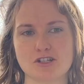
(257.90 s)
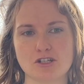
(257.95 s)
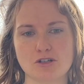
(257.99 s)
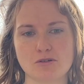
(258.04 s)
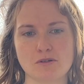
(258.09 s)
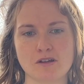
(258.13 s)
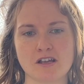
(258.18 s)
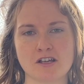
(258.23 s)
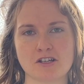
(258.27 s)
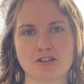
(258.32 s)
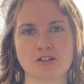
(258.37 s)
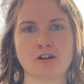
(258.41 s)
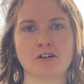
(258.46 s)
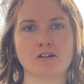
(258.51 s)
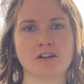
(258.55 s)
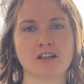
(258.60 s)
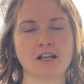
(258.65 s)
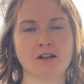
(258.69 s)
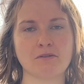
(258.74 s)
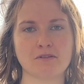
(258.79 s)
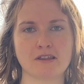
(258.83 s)
doing a certain
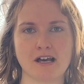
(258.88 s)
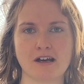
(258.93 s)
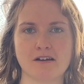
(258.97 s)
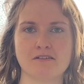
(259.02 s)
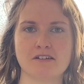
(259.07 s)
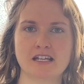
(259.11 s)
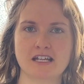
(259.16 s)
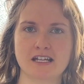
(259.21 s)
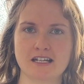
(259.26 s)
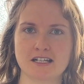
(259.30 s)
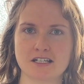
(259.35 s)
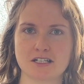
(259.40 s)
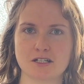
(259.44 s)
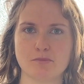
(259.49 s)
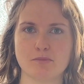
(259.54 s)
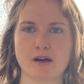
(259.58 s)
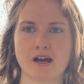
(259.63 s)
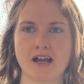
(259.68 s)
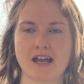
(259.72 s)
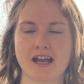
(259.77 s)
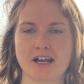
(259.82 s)
thing without needing to
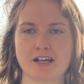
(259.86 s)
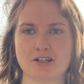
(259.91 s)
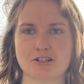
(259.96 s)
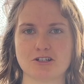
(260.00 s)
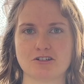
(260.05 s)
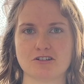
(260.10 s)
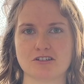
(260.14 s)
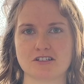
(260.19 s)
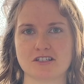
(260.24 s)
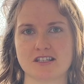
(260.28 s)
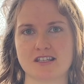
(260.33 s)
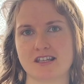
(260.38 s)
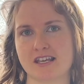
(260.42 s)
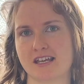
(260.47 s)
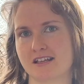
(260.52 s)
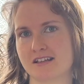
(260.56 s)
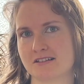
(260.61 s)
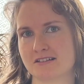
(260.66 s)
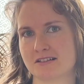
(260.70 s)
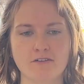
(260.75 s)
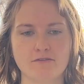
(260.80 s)
buy extra
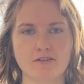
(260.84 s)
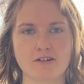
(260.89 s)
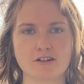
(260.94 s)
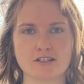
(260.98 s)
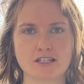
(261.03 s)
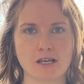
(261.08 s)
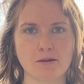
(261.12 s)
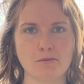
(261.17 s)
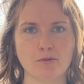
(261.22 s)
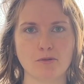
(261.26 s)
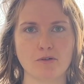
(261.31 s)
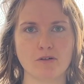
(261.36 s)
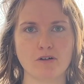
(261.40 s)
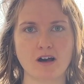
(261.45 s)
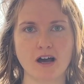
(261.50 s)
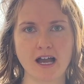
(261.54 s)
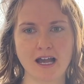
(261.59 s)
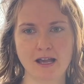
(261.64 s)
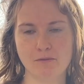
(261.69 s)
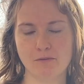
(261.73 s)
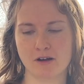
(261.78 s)
things. For example,
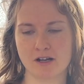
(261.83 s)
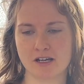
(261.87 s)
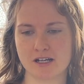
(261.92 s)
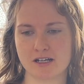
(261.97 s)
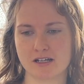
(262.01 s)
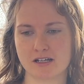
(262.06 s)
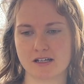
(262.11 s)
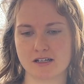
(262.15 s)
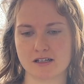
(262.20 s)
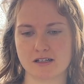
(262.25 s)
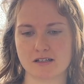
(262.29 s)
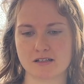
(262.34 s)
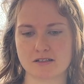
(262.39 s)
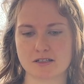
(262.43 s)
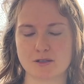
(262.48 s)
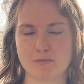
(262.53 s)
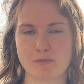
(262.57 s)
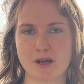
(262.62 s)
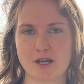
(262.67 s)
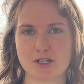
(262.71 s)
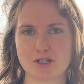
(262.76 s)
I wanted a
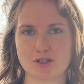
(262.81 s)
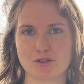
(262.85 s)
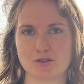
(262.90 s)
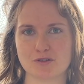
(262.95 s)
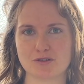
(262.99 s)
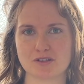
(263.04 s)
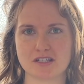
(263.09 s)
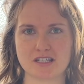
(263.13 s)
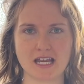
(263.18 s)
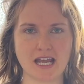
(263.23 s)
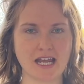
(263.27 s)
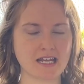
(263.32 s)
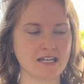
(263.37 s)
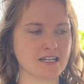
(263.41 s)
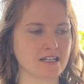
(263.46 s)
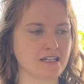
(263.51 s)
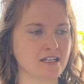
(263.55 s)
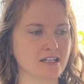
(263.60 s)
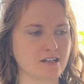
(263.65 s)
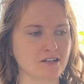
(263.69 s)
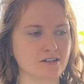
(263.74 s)
special stand
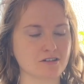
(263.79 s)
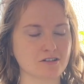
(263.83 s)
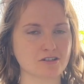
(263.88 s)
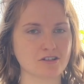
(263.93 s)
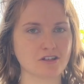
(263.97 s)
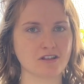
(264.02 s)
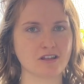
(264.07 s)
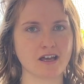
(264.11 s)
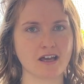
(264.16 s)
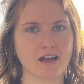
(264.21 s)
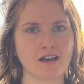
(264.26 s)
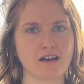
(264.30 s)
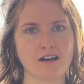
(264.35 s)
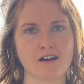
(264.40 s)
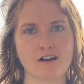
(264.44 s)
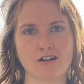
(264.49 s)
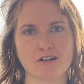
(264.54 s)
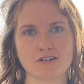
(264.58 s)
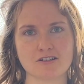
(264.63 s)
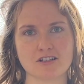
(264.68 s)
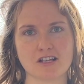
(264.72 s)
in here so that
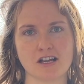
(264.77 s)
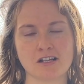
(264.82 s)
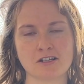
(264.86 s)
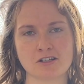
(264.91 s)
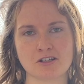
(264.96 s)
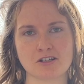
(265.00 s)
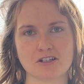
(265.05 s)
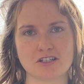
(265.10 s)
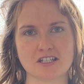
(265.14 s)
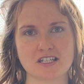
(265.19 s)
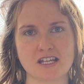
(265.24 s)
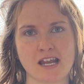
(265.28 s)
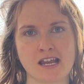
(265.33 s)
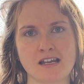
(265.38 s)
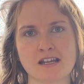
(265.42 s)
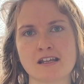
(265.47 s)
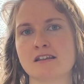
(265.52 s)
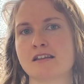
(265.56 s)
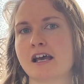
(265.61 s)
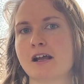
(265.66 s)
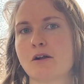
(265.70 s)
our son could stand
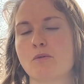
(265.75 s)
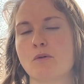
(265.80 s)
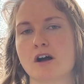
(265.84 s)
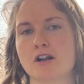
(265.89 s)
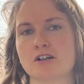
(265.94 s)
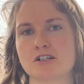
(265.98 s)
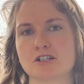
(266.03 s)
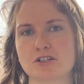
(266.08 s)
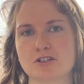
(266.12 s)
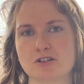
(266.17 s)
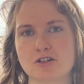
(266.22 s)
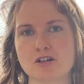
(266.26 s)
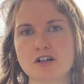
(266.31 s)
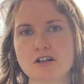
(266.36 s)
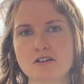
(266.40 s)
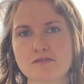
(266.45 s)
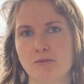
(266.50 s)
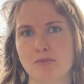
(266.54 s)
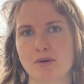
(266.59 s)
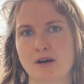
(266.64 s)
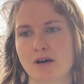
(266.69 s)
and like watch us cook,
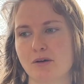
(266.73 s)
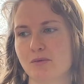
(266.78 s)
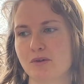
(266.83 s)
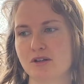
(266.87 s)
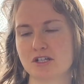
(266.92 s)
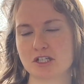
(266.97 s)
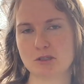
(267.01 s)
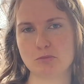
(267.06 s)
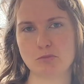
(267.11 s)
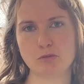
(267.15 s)
but we just